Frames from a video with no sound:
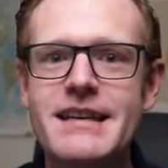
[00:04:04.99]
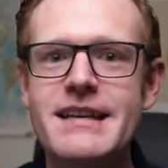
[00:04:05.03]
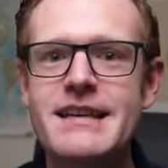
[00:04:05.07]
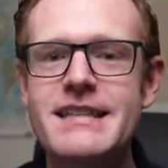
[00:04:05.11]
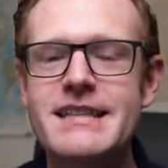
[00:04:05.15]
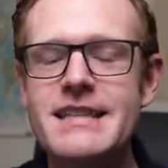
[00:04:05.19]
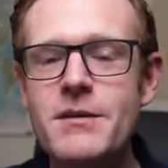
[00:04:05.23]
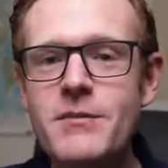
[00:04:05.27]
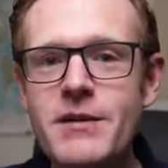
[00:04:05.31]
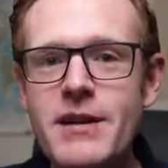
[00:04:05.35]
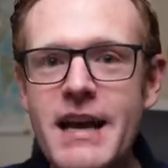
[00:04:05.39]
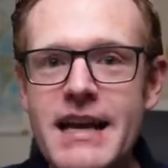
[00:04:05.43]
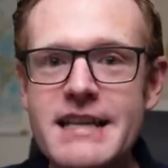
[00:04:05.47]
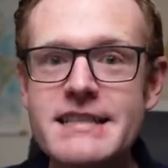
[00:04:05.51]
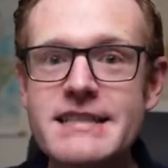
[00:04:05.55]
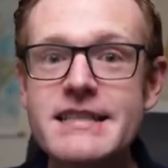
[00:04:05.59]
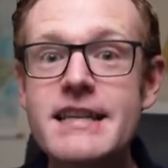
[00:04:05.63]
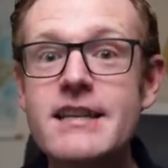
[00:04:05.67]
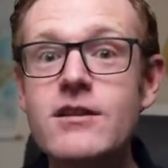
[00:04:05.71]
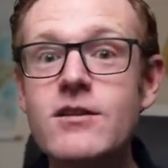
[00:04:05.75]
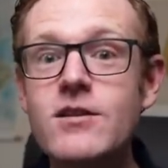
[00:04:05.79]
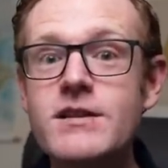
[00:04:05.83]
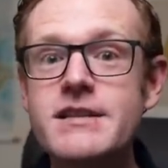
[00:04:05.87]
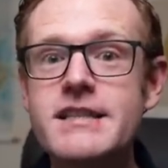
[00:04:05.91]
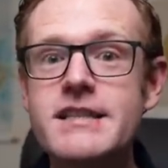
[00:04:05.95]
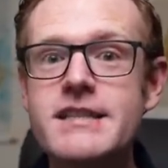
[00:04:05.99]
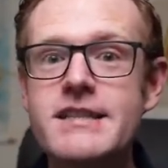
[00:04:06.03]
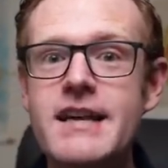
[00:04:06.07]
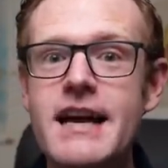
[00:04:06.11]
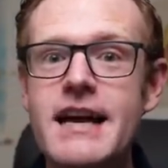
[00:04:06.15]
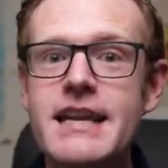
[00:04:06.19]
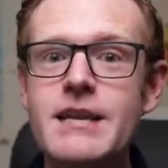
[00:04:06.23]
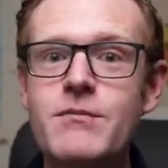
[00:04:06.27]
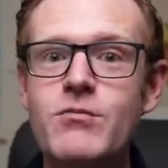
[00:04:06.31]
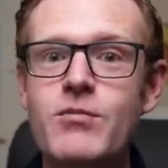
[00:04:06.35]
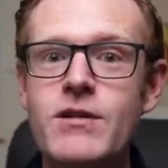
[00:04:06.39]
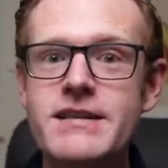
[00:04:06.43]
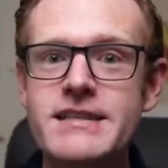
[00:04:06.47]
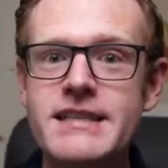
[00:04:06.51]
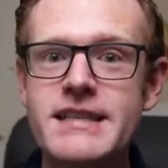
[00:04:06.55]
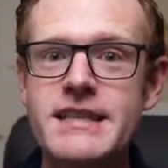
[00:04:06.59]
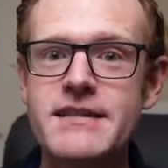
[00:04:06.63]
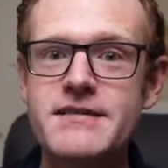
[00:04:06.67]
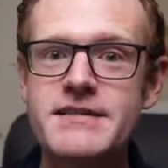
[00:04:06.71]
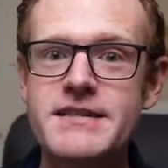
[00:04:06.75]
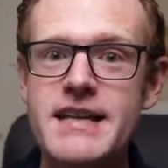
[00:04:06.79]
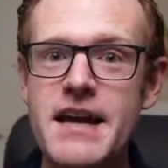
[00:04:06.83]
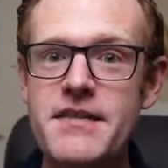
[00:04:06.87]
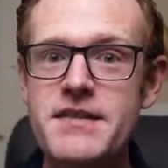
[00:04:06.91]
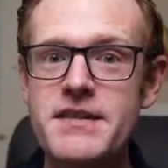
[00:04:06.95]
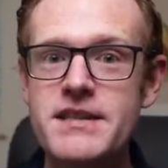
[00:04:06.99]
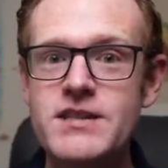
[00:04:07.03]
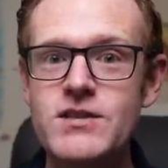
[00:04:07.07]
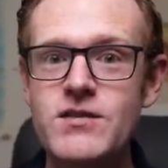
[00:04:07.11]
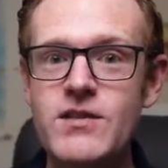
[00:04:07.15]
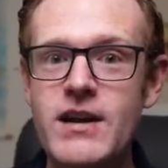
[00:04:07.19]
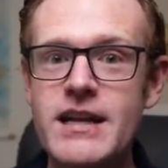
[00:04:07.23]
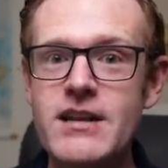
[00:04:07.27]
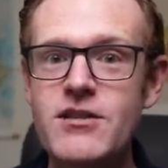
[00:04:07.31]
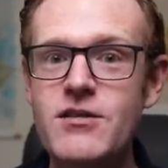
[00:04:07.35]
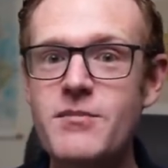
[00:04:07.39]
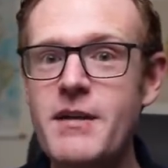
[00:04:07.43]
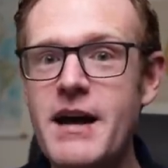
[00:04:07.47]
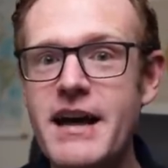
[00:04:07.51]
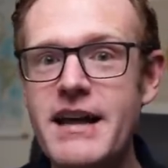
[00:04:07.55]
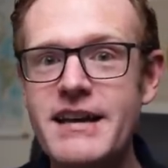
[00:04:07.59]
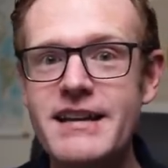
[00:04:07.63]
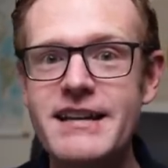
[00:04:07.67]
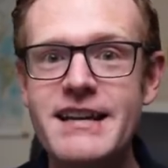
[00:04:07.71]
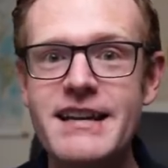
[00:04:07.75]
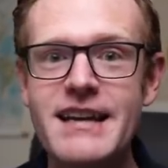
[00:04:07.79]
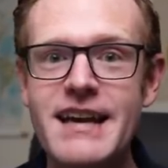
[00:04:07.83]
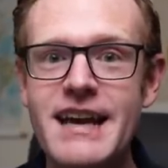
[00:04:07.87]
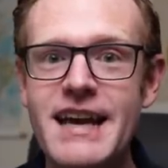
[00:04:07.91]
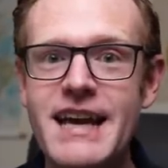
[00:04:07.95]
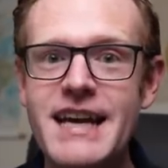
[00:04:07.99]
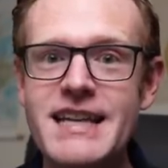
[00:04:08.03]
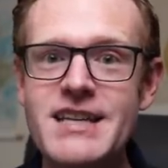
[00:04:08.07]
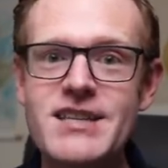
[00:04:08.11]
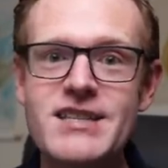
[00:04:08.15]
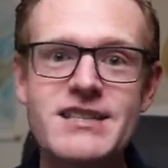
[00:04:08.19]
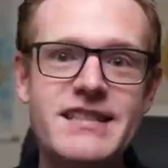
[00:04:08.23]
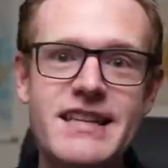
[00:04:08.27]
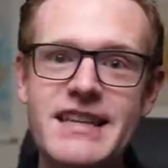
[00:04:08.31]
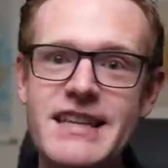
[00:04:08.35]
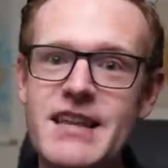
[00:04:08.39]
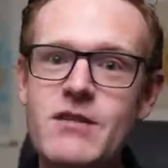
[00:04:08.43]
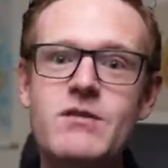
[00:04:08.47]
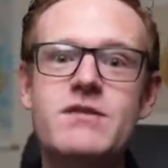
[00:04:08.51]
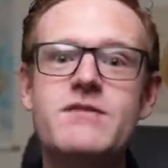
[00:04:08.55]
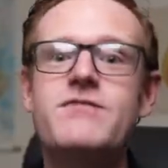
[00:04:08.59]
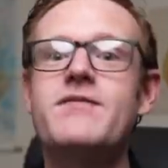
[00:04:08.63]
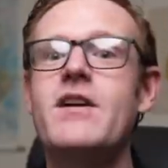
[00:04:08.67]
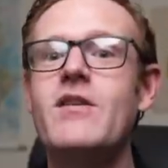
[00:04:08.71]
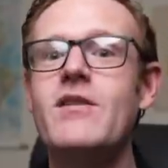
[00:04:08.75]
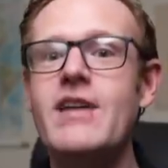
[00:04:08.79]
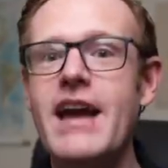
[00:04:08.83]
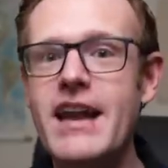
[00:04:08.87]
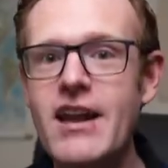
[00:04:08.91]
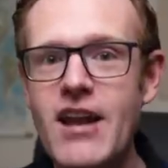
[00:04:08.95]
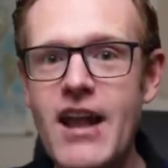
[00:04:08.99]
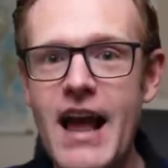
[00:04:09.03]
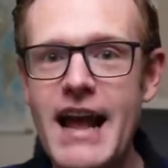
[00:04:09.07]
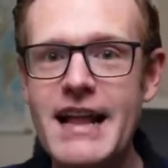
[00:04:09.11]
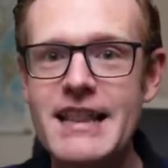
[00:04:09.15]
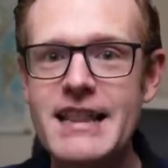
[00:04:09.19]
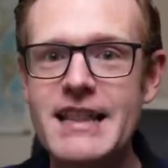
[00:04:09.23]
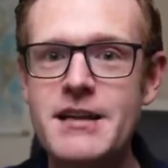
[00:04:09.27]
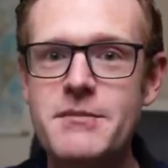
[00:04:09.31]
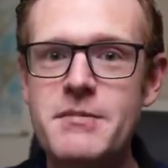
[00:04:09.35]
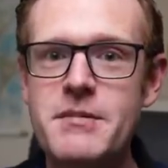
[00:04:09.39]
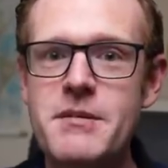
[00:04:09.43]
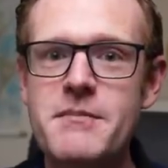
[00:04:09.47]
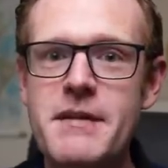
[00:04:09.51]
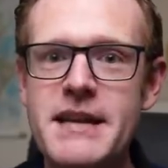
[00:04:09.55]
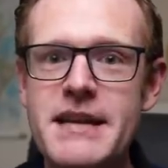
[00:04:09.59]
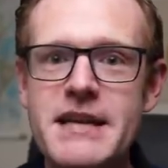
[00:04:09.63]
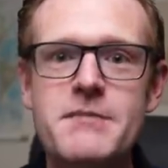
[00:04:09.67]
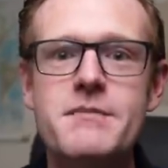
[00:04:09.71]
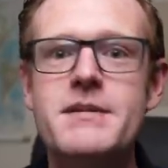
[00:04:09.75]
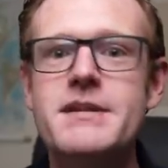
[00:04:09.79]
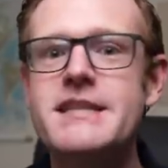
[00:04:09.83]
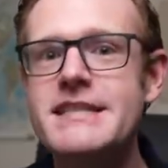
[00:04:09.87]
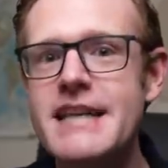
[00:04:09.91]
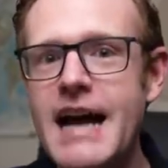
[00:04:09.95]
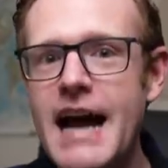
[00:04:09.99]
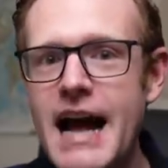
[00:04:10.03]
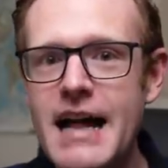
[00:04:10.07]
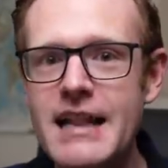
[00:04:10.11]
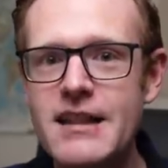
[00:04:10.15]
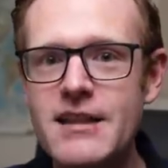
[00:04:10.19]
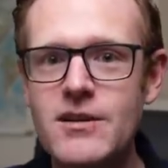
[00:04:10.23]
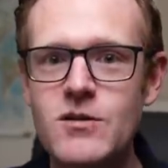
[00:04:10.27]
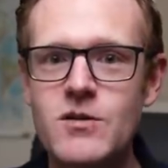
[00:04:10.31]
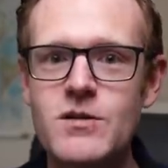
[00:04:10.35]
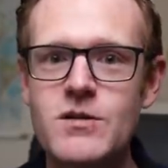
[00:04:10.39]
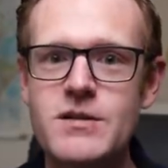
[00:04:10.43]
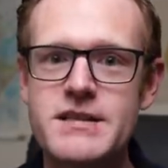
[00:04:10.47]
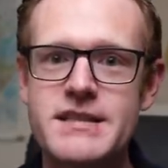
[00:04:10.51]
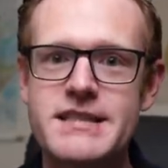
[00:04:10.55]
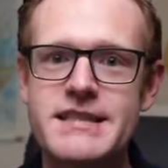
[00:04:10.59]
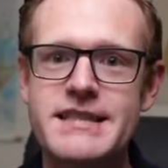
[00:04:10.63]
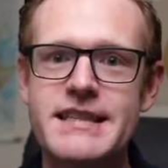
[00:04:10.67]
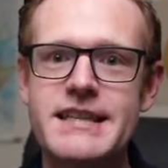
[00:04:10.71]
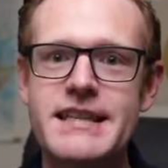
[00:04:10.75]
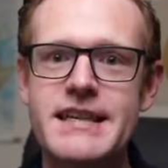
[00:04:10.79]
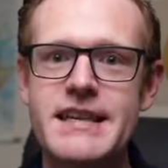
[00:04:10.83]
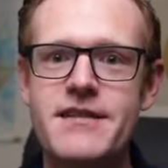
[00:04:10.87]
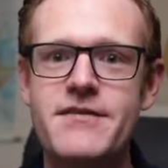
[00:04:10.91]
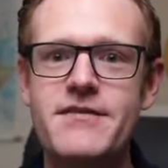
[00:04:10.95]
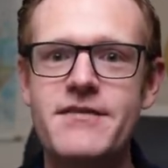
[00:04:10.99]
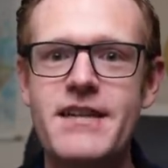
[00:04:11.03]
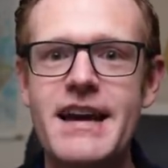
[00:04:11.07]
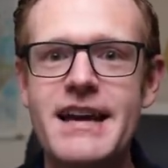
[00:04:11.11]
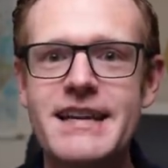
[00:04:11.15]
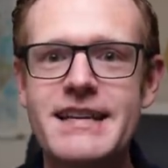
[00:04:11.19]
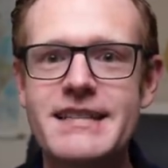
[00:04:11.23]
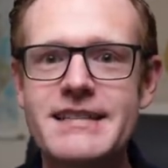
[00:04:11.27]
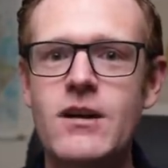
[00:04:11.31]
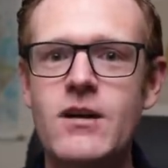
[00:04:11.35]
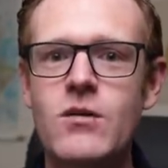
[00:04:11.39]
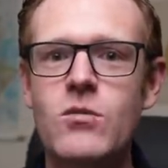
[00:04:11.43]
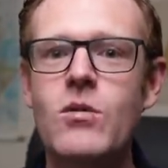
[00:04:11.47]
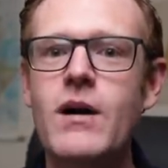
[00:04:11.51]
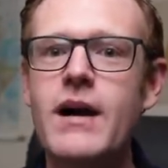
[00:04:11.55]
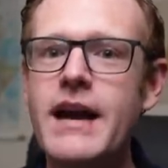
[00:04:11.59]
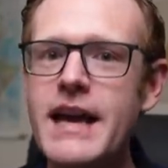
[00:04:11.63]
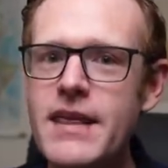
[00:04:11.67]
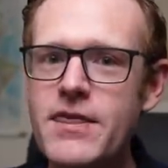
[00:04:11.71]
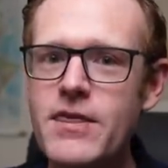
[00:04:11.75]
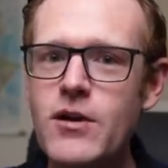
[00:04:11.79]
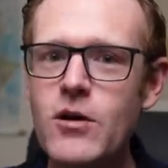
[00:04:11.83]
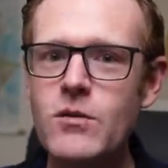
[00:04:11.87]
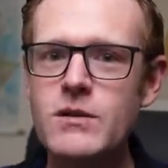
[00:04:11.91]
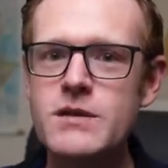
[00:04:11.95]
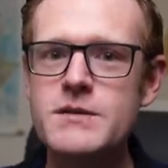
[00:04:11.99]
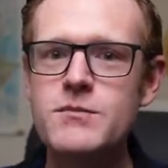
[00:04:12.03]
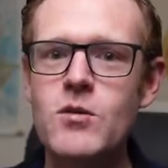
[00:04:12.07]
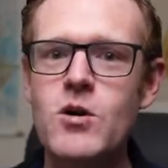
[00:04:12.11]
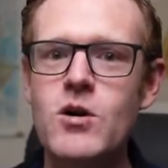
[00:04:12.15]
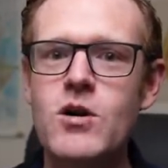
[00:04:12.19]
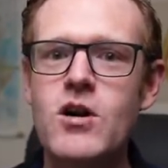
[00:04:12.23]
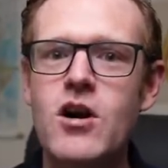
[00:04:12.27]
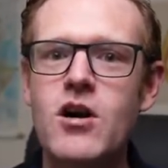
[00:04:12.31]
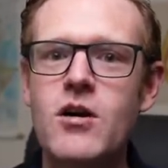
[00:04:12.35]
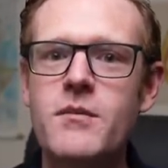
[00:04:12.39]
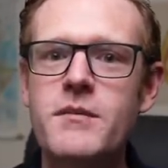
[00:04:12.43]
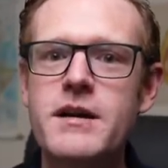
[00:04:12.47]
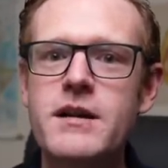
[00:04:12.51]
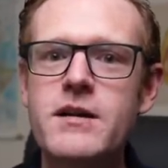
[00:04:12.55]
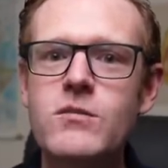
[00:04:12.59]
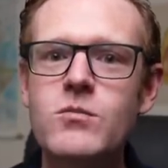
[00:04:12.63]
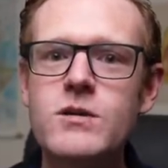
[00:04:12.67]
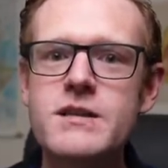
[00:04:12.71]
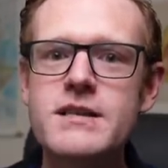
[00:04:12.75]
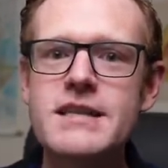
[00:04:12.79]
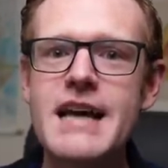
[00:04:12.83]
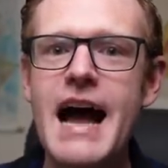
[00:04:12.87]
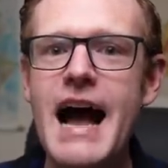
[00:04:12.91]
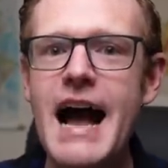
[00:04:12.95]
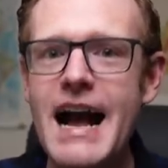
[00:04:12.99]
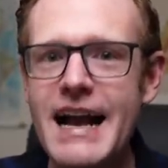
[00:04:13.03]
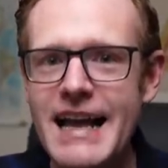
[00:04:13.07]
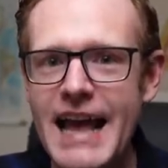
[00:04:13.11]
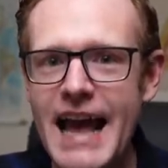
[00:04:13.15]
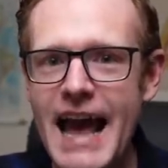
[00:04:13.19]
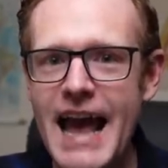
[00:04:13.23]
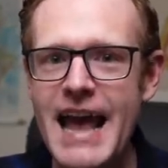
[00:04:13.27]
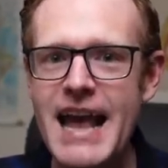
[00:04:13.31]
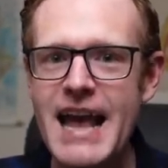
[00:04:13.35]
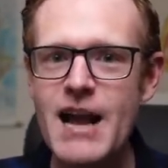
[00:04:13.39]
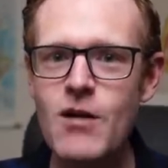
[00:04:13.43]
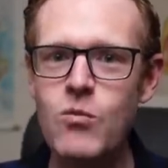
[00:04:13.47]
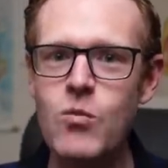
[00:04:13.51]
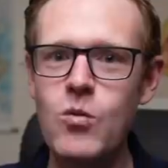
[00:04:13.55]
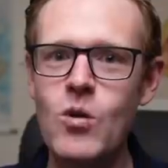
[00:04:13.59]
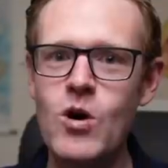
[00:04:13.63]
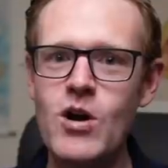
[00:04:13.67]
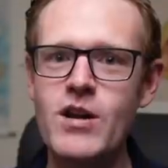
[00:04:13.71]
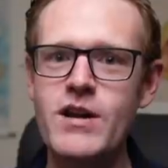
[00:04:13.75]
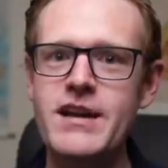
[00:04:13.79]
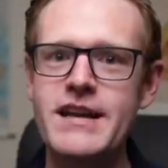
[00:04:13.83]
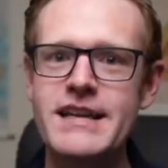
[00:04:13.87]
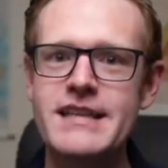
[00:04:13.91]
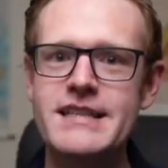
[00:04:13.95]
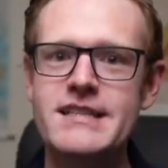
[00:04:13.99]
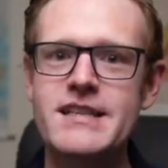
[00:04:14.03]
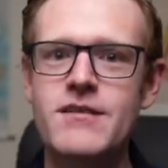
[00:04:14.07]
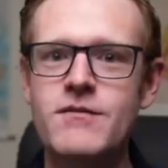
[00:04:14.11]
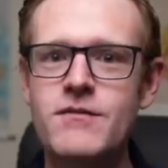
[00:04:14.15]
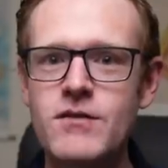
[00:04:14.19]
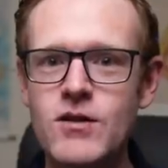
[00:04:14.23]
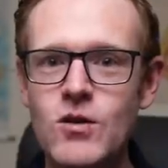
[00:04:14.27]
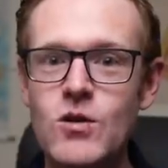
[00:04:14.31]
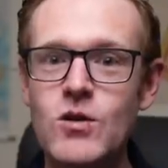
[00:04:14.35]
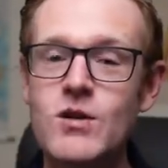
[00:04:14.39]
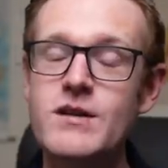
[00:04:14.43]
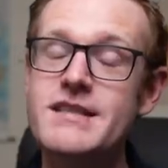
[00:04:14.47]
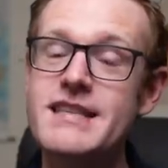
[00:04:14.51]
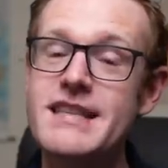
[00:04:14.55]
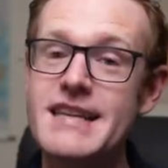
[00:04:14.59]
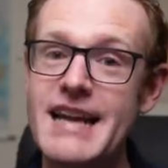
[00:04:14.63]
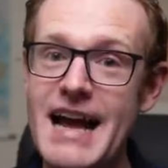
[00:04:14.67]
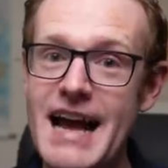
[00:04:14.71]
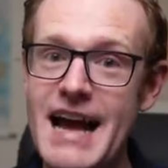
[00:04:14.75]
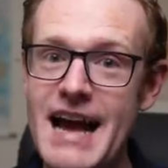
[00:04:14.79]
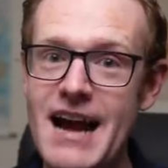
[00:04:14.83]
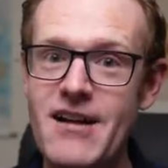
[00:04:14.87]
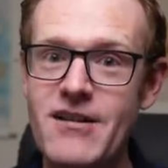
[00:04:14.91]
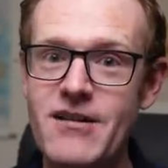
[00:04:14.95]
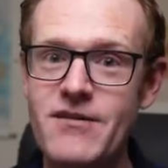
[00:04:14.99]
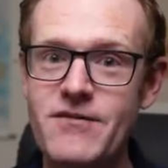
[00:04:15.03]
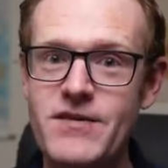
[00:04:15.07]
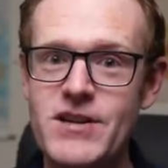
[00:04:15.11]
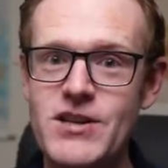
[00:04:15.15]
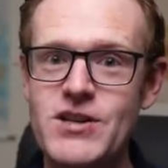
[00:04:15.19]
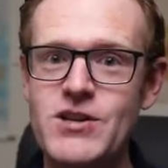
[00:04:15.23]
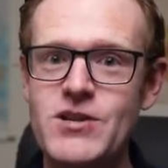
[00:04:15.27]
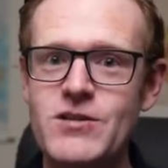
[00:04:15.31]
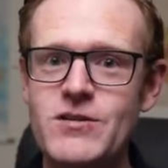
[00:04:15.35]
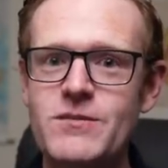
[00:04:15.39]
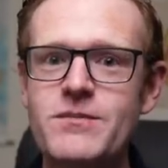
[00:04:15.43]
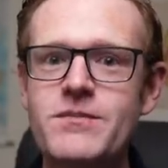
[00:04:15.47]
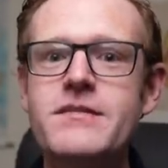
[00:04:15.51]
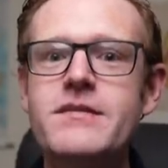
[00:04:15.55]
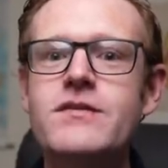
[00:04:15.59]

Someone asked the Law Society President of South Australia about it, and he just said there was very unlikely to be many bizarre laws still in effect. What he thought was more common was archaic wordings of laws that are official.